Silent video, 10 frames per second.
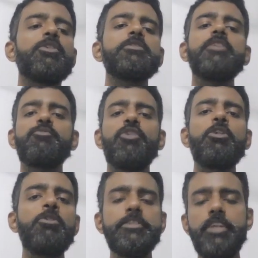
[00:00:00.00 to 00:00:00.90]
someone
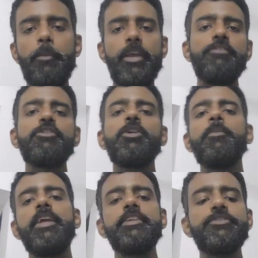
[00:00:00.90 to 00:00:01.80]
who is coming from
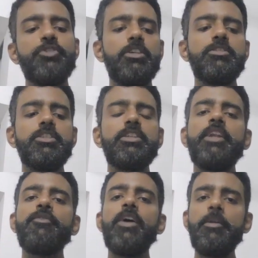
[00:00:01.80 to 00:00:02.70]
an AS400
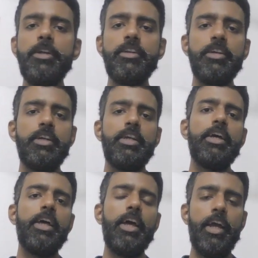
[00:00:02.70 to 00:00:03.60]
environment.
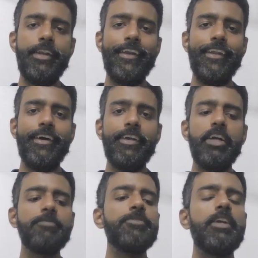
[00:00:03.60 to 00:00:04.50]
And
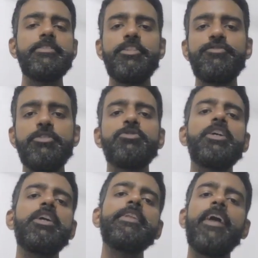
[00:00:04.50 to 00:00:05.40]
yeah, that is it for
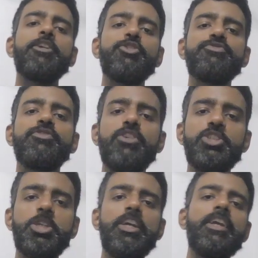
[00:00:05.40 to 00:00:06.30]
today. Thank you for
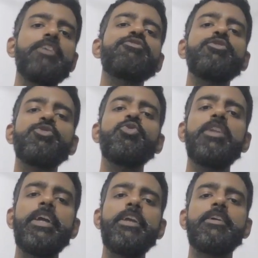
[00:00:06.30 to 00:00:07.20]
watching. If you do
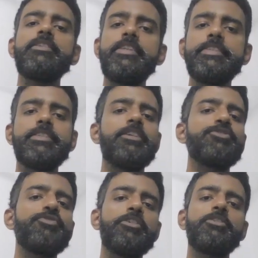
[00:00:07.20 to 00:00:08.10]
like these kind of
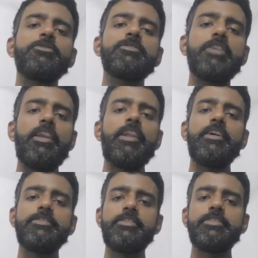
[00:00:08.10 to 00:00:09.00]
videos, kindly
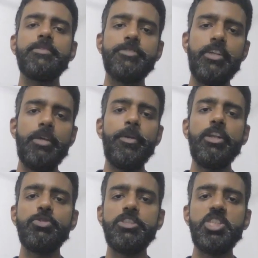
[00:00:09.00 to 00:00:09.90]
consider subscribing
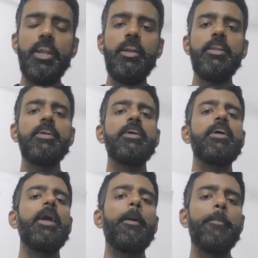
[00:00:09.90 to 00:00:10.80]
to the channel.
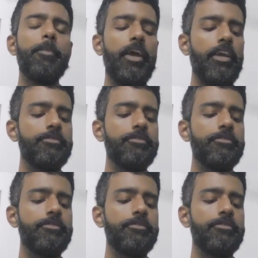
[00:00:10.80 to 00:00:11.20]
Bye-bye.